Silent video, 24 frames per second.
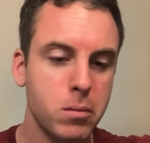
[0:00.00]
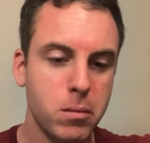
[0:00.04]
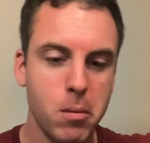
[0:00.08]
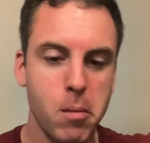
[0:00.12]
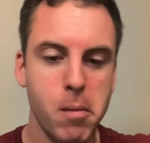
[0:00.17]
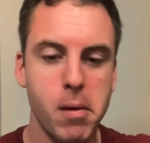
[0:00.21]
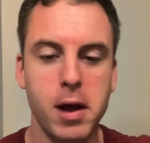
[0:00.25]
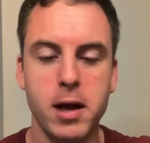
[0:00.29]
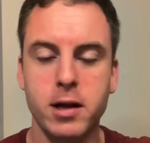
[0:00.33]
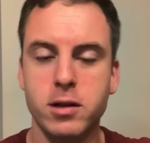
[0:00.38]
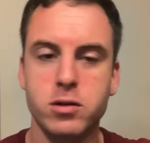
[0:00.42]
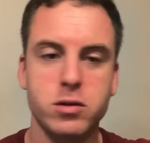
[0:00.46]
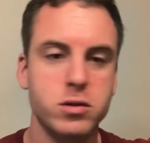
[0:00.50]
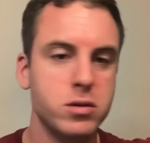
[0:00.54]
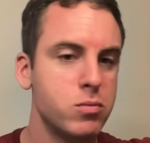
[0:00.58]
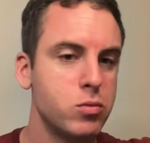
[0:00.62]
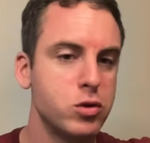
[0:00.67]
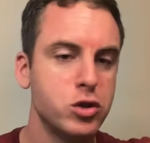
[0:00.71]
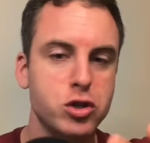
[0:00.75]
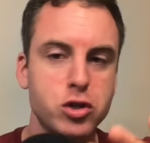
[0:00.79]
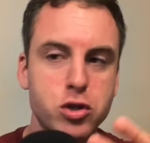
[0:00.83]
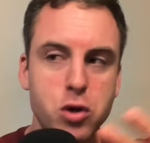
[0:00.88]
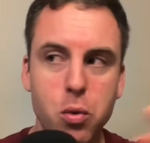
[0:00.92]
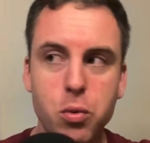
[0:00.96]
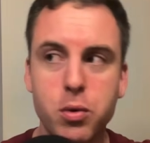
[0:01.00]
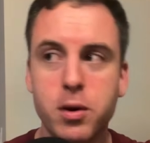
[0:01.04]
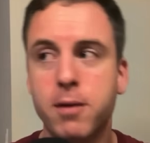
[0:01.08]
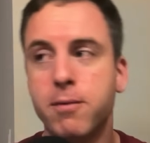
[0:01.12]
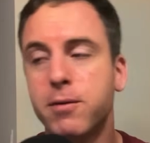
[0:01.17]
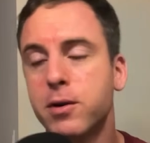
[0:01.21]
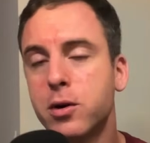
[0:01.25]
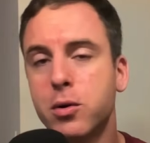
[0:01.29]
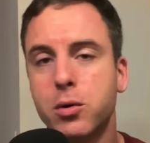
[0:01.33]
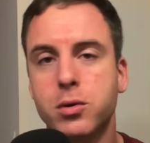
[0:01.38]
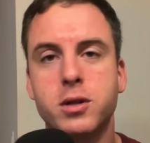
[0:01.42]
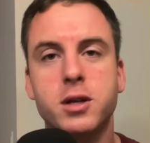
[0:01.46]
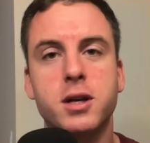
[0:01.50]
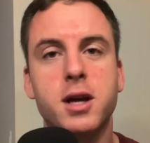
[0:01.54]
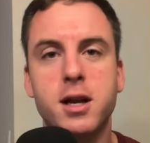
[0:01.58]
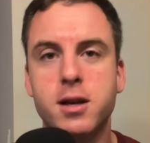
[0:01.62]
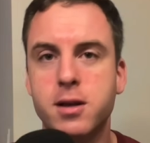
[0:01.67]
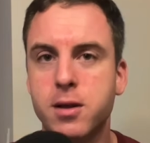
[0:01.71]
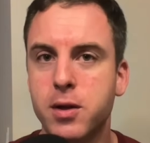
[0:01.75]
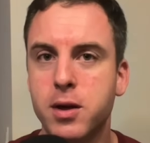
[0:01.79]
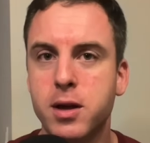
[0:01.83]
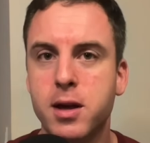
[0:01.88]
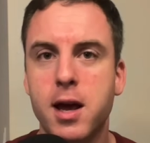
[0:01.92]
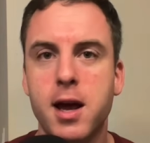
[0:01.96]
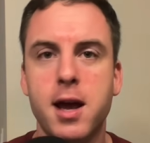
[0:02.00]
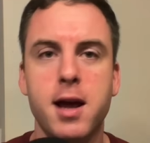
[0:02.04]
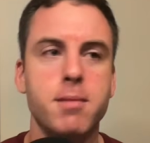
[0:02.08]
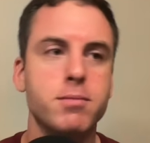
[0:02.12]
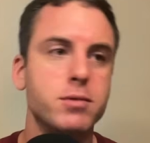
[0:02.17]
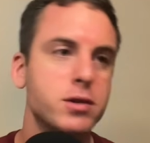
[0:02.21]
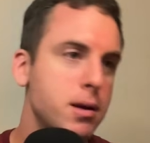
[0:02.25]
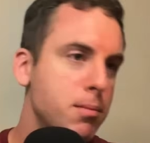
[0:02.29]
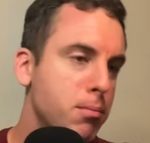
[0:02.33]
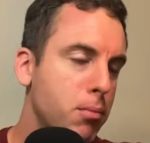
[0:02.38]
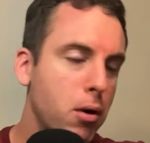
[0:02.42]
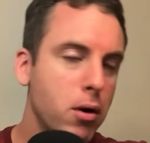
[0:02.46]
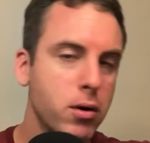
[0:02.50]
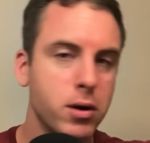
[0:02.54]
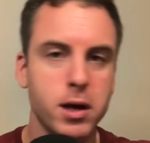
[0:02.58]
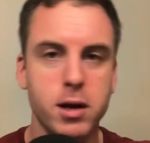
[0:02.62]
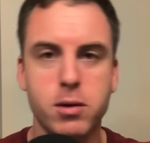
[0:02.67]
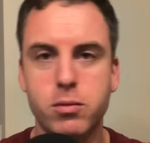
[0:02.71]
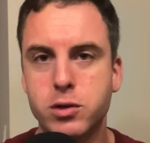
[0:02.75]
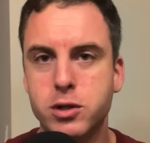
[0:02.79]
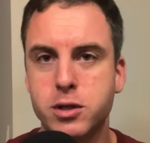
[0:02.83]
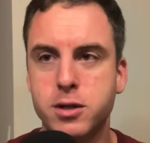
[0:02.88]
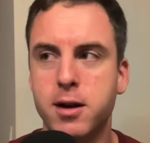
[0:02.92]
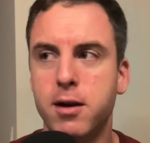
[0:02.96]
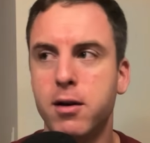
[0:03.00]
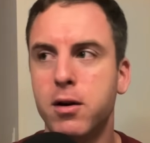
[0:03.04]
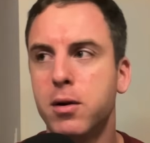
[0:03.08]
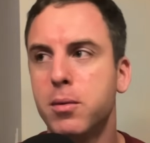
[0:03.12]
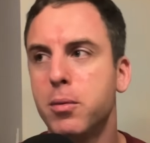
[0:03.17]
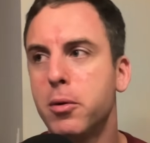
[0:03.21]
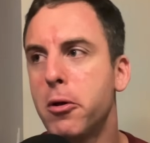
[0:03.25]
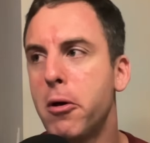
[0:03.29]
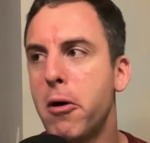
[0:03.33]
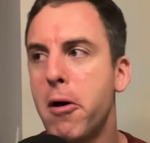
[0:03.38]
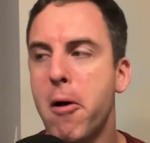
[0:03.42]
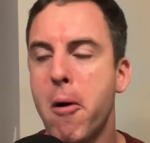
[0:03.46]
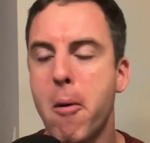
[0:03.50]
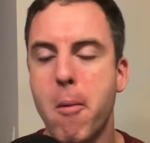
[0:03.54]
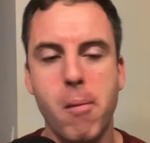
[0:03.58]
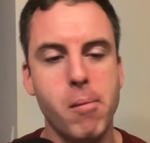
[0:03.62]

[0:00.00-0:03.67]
it was so difficult to get to the games, and parking was terrible. You know?